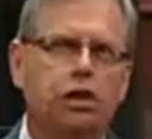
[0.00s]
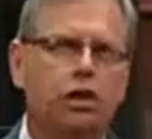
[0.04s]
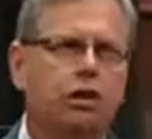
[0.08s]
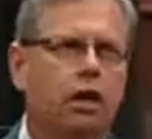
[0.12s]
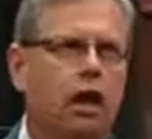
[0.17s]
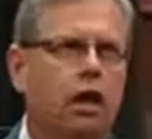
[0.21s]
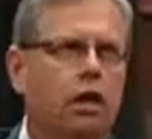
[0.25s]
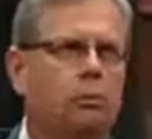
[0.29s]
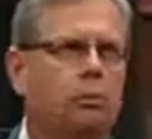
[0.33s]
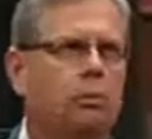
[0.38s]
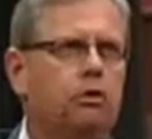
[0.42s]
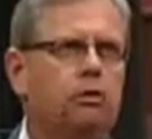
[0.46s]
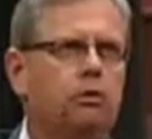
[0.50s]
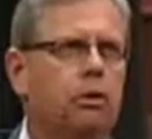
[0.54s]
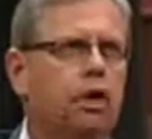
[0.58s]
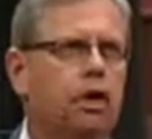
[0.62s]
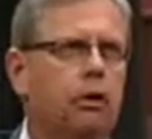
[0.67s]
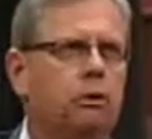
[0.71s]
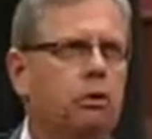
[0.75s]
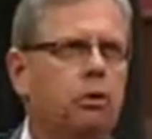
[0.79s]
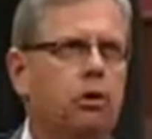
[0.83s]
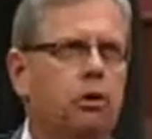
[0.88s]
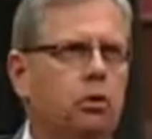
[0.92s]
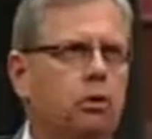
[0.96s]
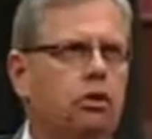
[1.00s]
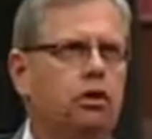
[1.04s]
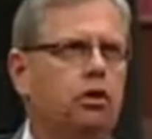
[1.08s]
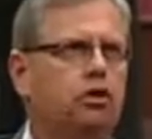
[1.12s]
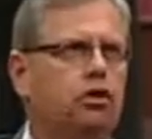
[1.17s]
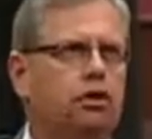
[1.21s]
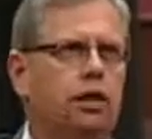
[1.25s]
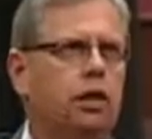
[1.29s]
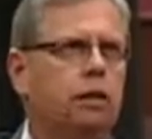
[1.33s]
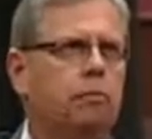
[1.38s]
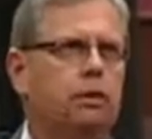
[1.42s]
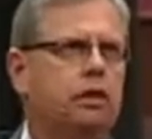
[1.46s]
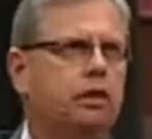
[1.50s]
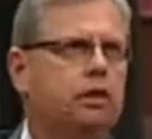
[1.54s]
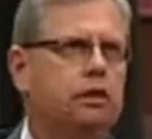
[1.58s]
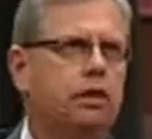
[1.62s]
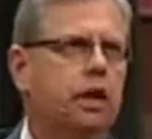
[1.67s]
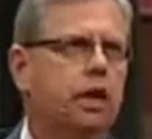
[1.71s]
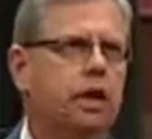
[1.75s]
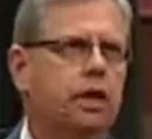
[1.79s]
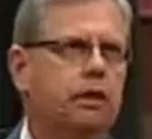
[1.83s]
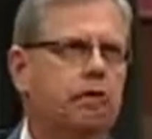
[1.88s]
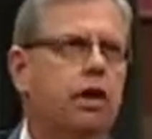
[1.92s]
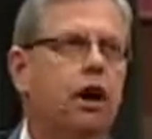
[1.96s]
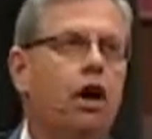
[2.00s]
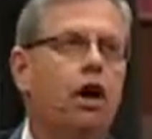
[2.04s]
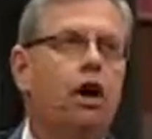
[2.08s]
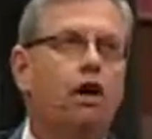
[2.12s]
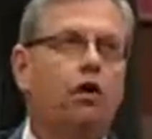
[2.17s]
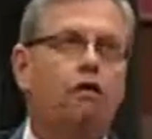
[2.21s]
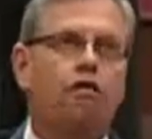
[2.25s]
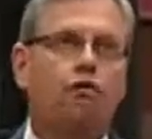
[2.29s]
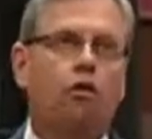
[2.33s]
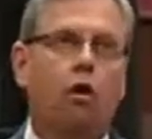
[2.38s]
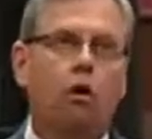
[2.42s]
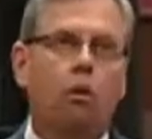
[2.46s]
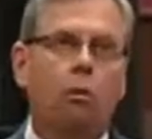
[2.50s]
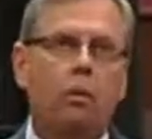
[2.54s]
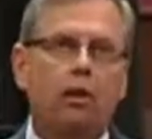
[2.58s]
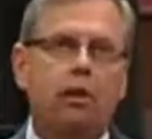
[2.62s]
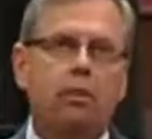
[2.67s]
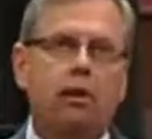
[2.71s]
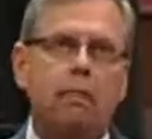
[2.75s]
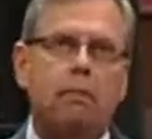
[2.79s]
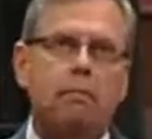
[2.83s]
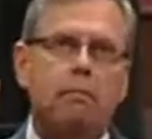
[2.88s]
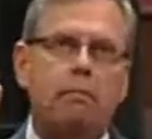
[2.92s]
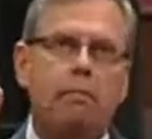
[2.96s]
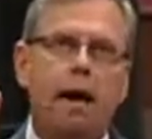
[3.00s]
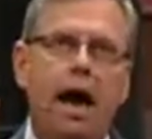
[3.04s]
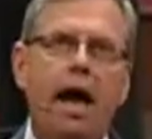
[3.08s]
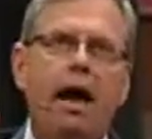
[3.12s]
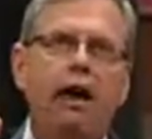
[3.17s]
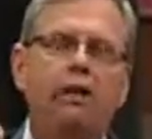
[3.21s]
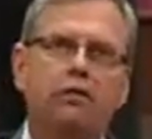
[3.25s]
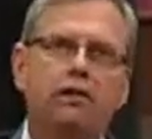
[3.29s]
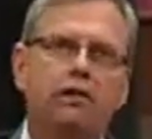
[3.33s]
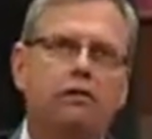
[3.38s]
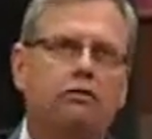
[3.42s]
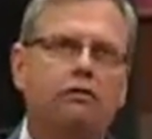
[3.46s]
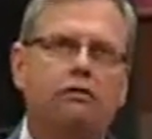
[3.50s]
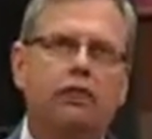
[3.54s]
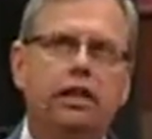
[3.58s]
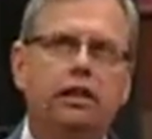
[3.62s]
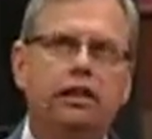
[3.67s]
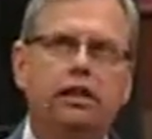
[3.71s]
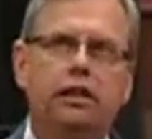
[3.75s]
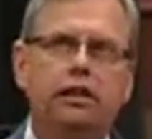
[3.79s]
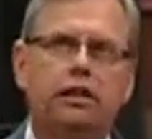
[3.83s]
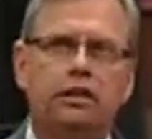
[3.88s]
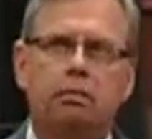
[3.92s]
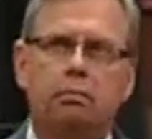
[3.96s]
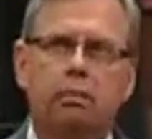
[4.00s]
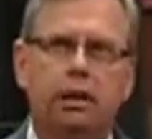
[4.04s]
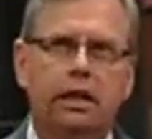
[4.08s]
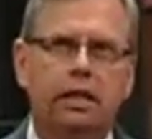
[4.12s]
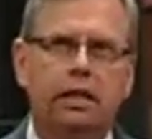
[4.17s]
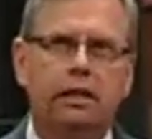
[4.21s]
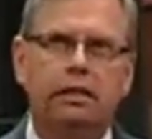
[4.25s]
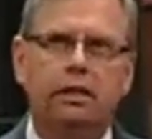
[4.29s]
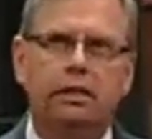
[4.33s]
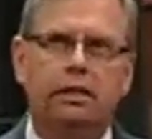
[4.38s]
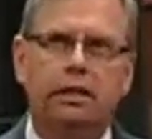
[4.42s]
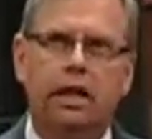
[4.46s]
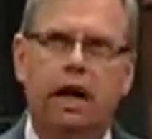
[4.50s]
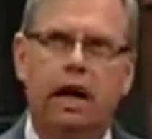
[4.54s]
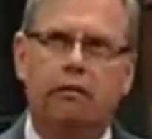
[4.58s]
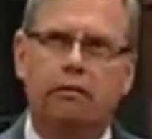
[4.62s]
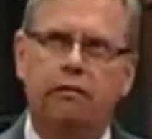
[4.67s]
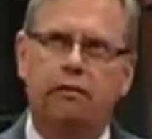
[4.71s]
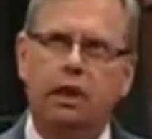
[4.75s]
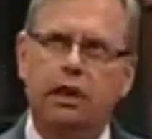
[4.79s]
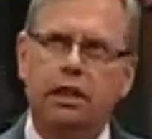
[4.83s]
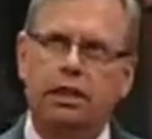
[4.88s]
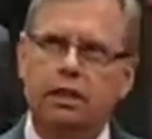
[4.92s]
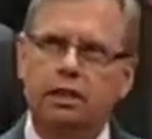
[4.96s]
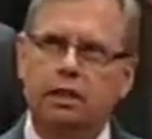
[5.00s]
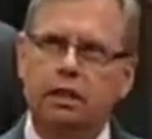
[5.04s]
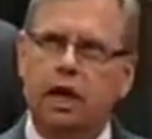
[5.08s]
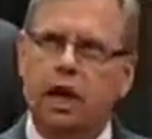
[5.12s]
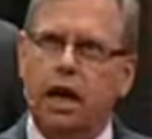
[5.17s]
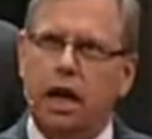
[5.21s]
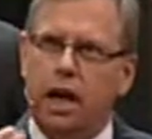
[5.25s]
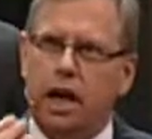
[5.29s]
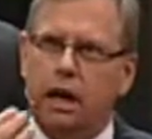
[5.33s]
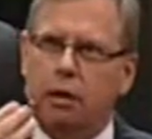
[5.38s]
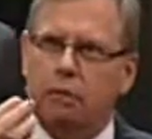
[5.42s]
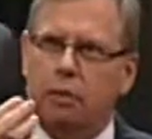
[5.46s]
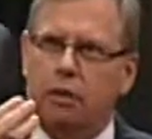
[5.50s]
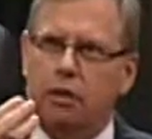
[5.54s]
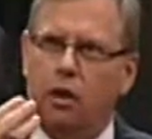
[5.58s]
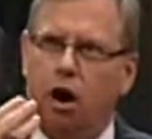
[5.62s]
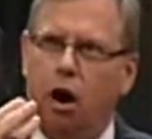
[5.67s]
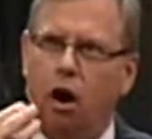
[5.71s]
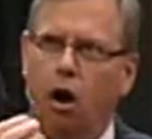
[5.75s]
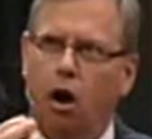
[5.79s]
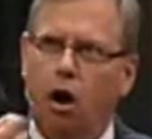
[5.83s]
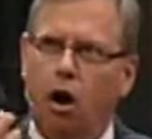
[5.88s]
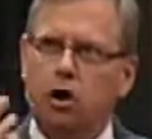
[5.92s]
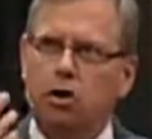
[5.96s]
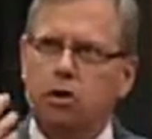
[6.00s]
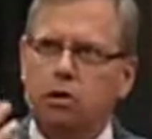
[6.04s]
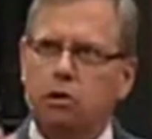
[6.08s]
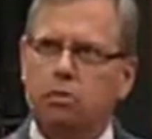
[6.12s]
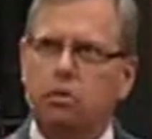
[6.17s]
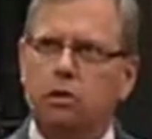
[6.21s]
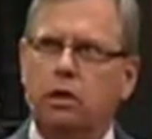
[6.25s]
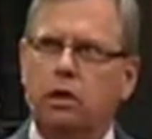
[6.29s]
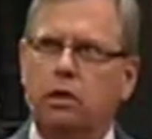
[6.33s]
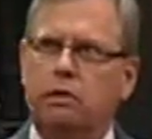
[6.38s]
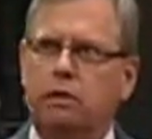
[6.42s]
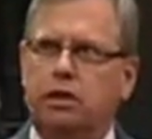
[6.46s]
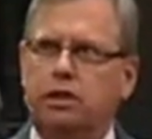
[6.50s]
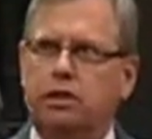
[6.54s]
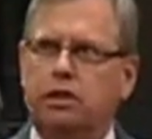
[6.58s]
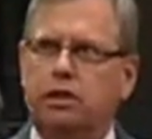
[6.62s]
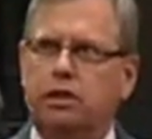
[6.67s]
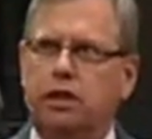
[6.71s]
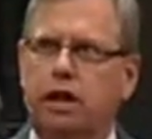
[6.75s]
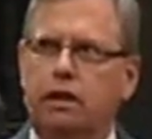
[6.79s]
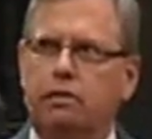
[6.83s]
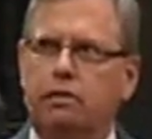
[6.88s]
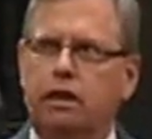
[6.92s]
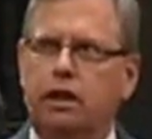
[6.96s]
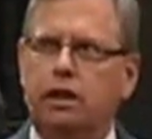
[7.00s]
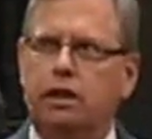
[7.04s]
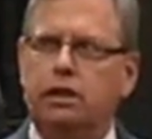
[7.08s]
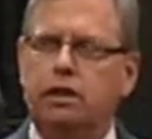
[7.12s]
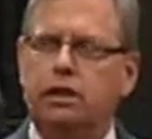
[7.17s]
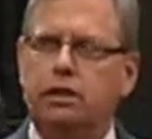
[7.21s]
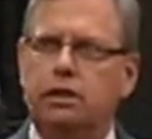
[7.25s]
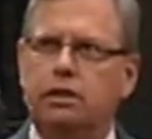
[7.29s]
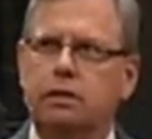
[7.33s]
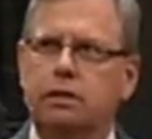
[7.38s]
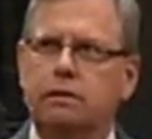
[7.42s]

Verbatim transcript: call upon the name of the Lord, you shall be saved. For with the mouth confession is made unto salvation, and with the heart you believe unto salvation.